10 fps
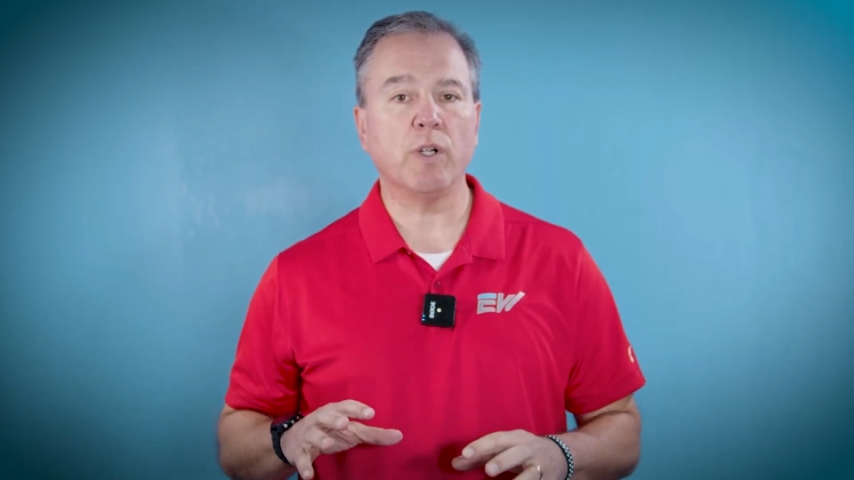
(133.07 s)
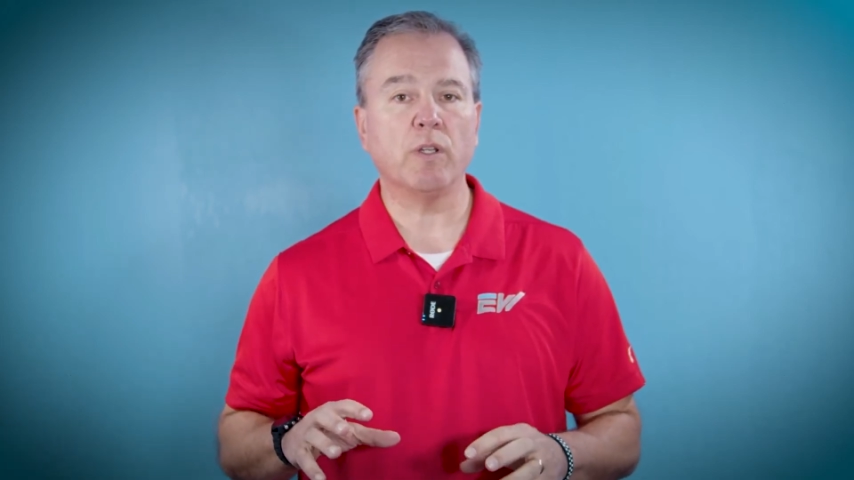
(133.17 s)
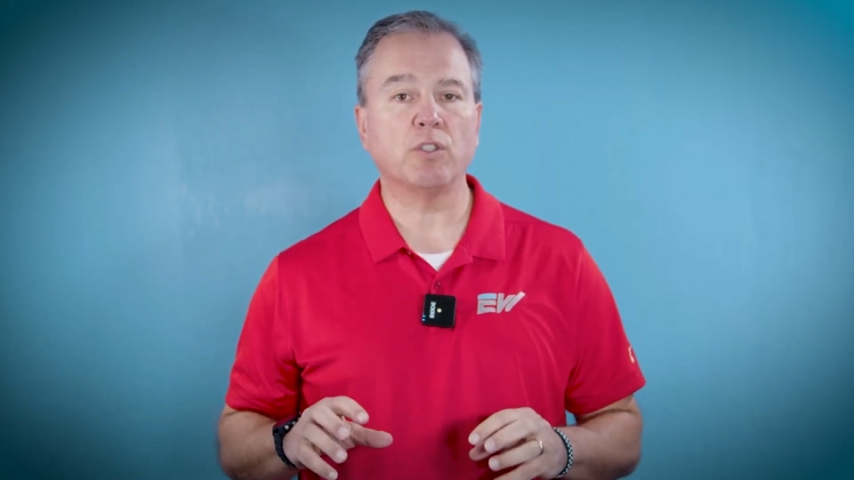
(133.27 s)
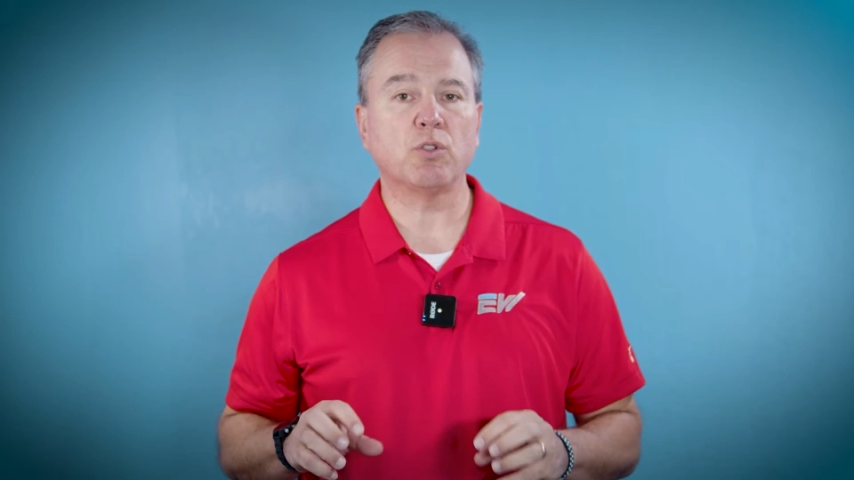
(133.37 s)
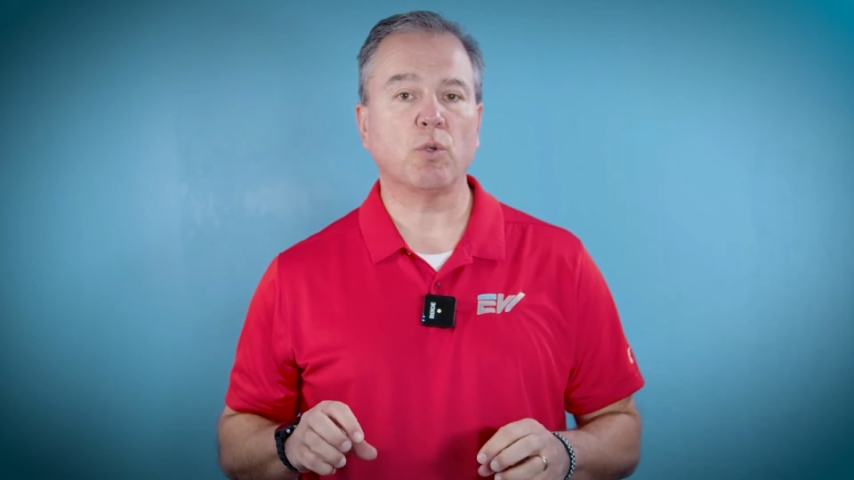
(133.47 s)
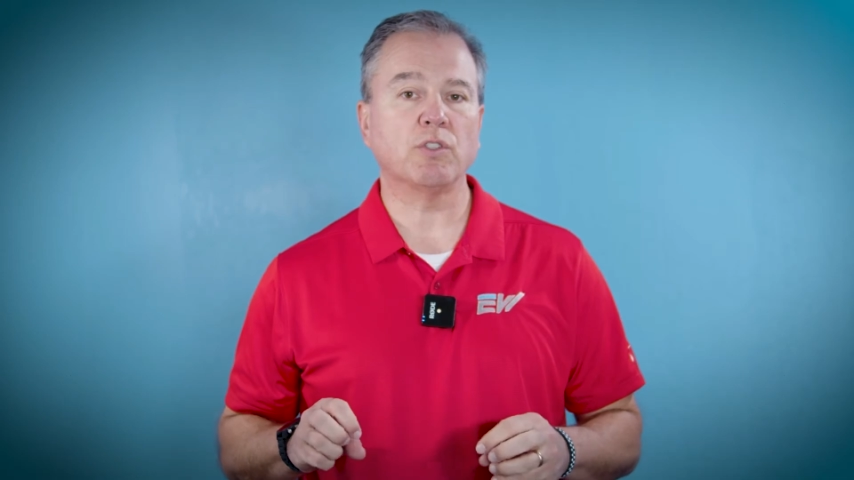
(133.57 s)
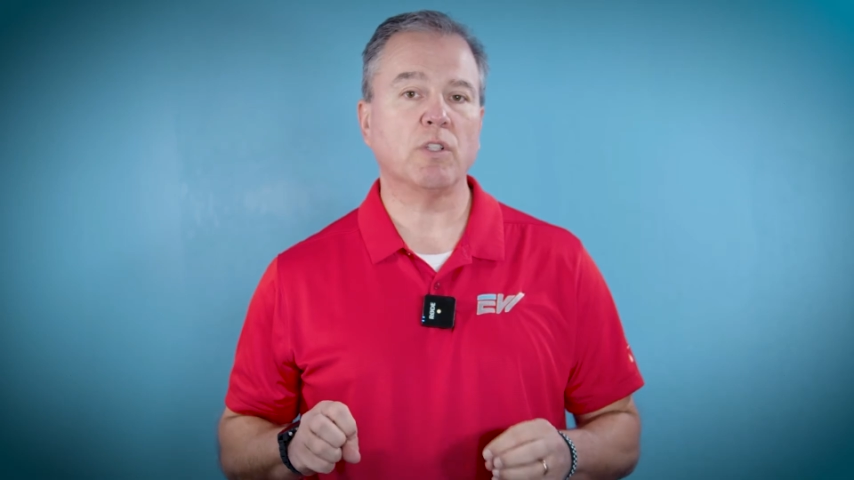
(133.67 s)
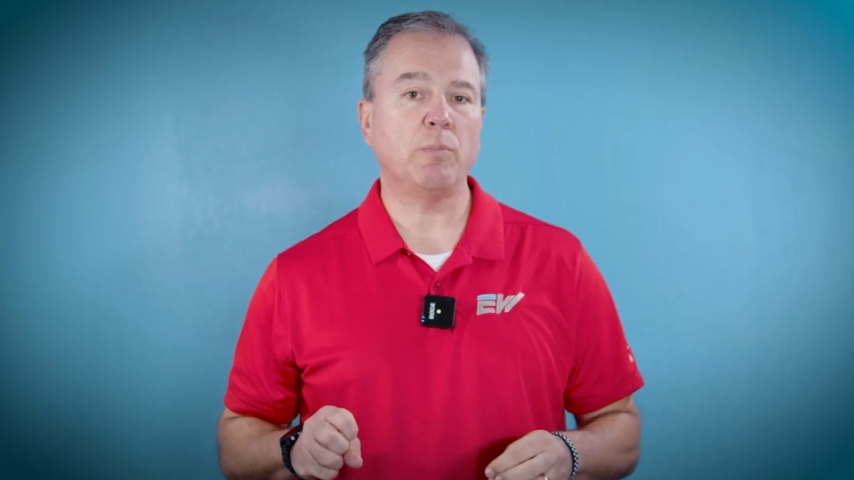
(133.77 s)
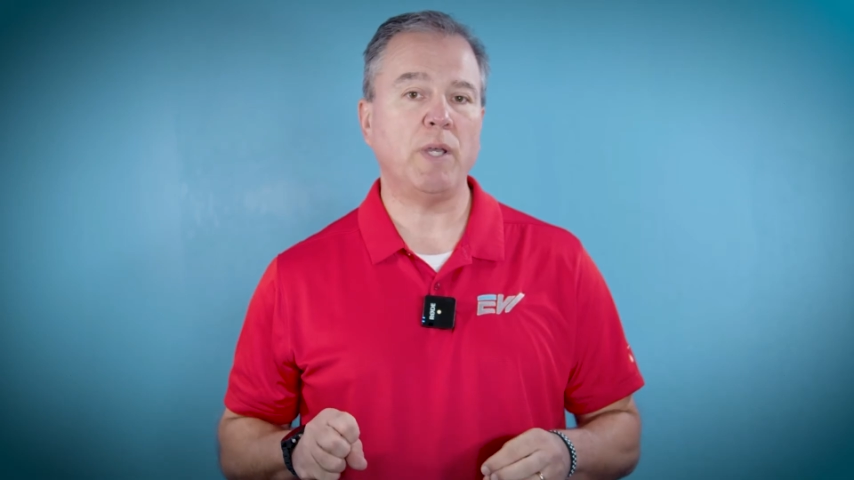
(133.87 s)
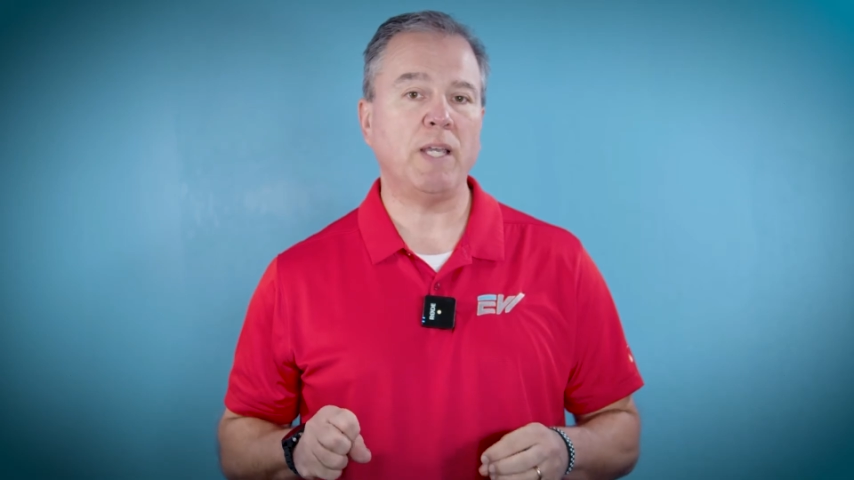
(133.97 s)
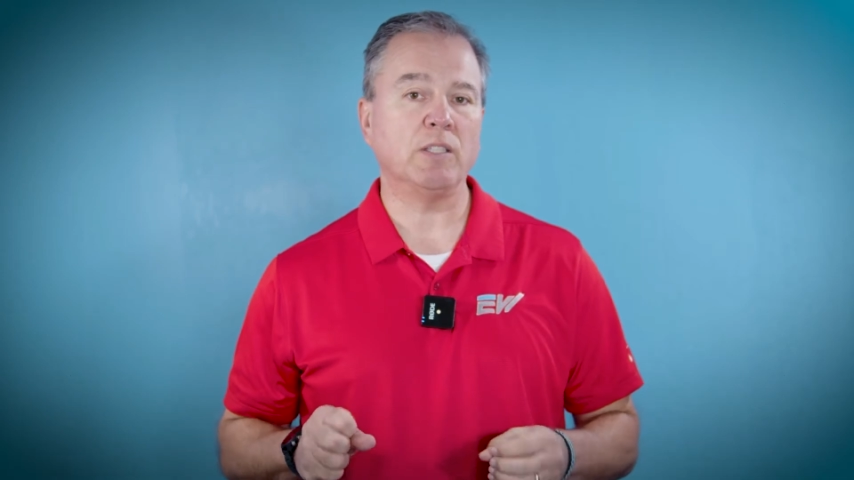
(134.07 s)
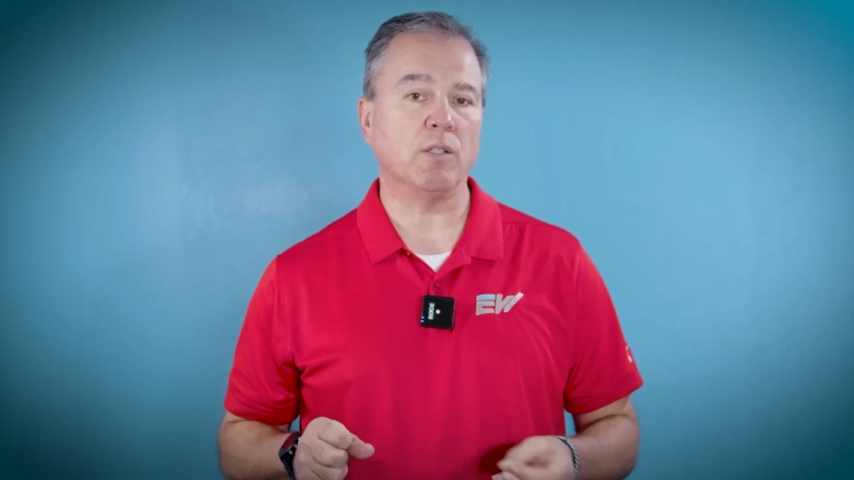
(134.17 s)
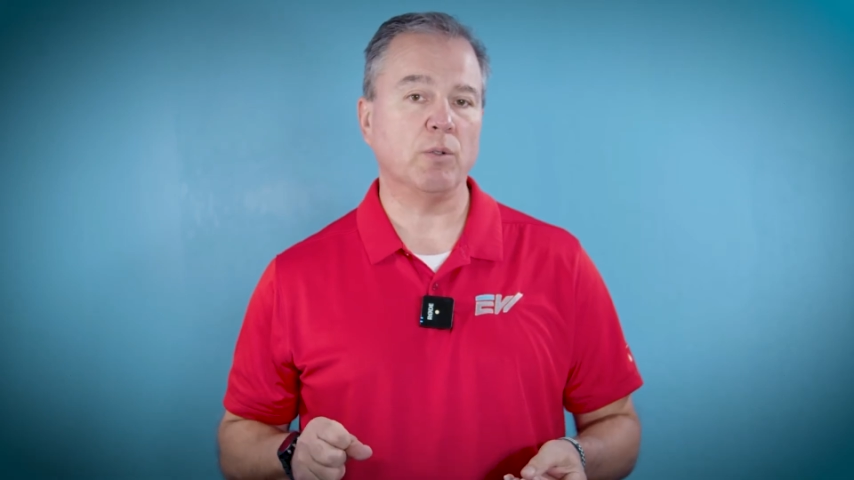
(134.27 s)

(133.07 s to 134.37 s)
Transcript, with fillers: where the source of the pain is